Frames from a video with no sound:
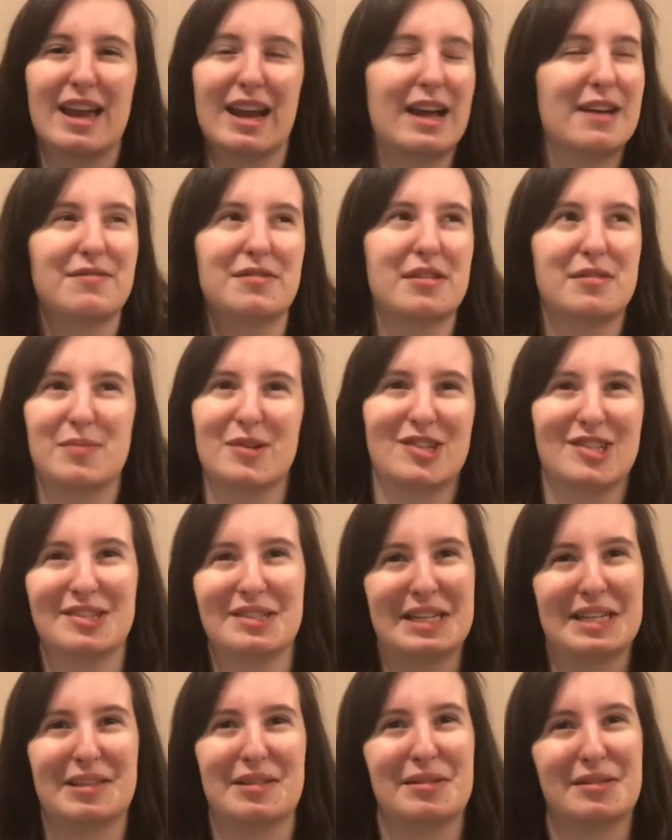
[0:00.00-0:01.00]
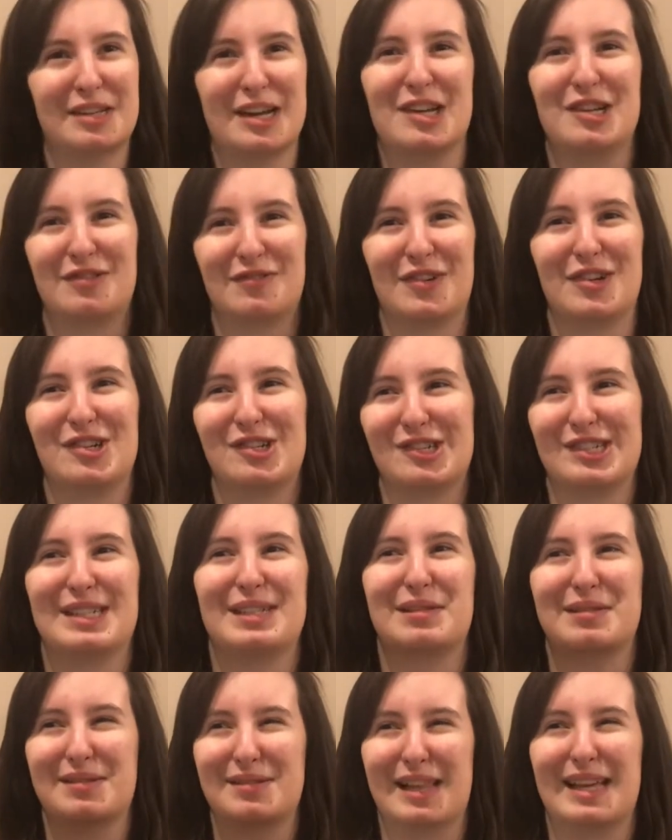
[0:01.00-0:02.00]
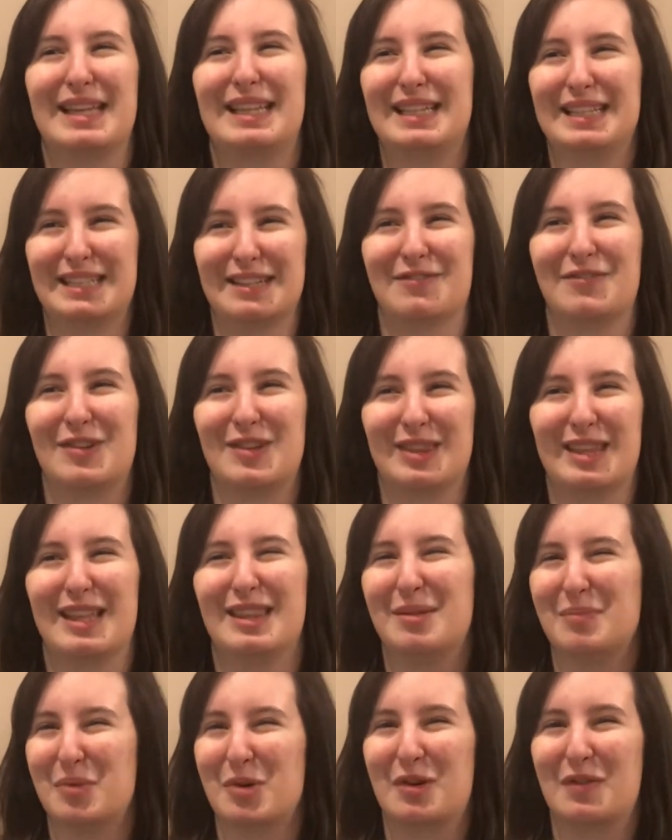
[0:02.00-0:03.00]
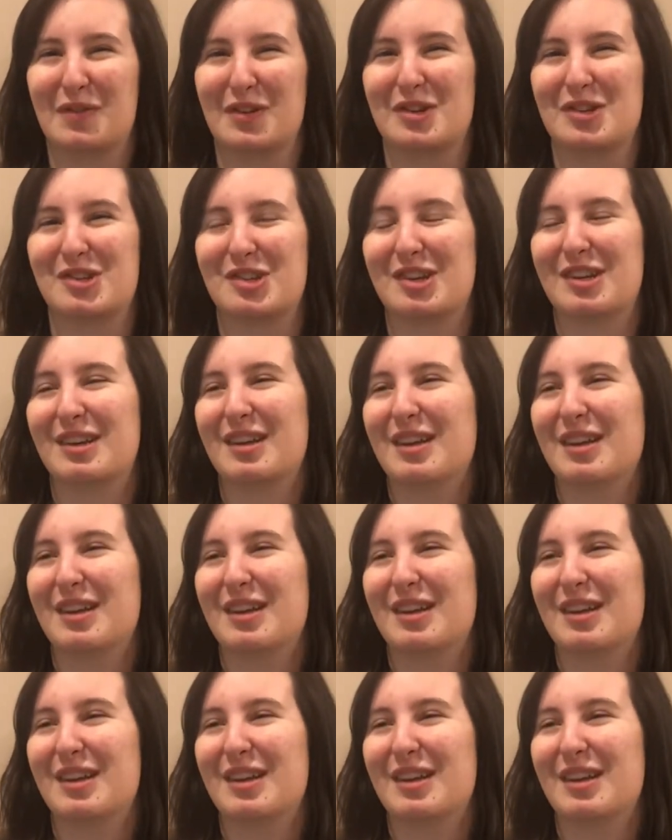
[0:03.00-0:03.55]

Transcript: I have suspicions that the stage version is slightly different than the book version.